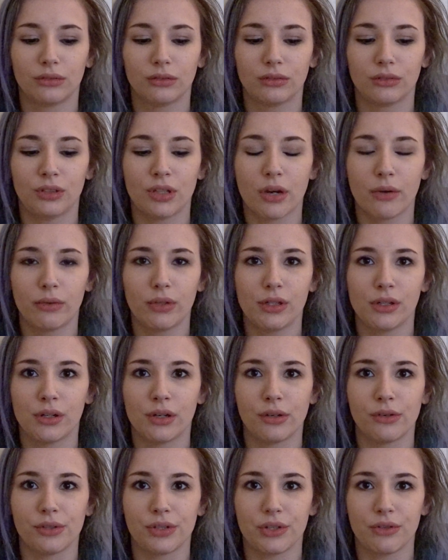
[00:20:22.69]
one
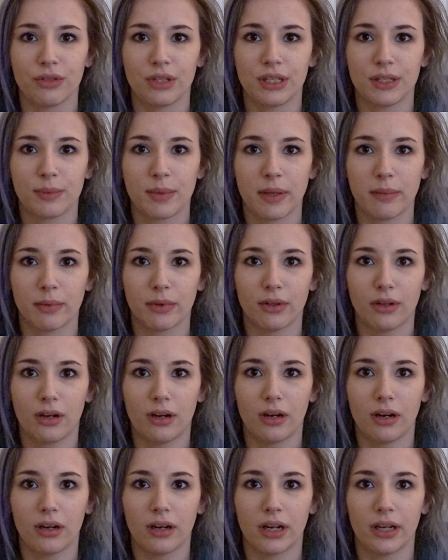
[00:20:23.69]
knows who these people
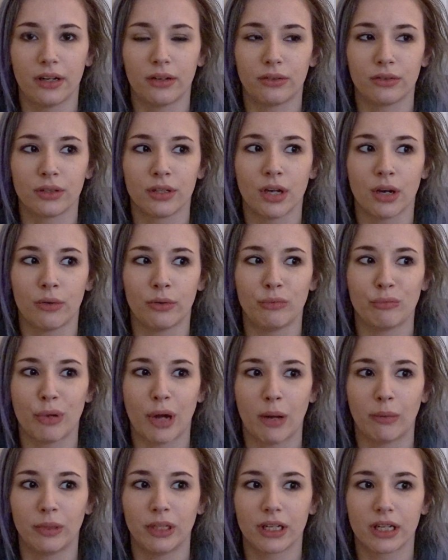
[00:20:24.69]
are. I don't go in
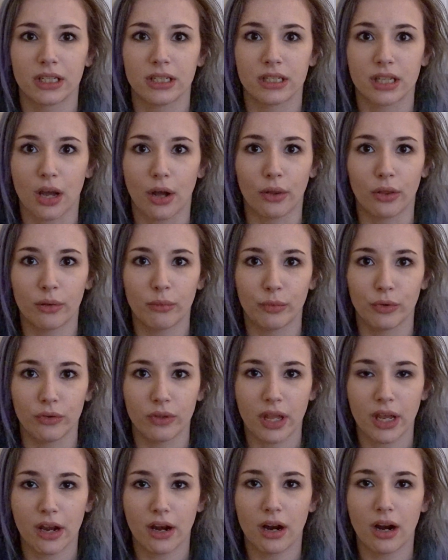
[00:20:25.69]
public and tell them who
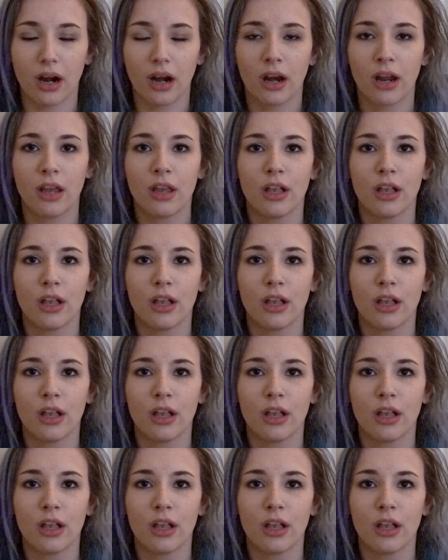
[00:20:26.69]
they are.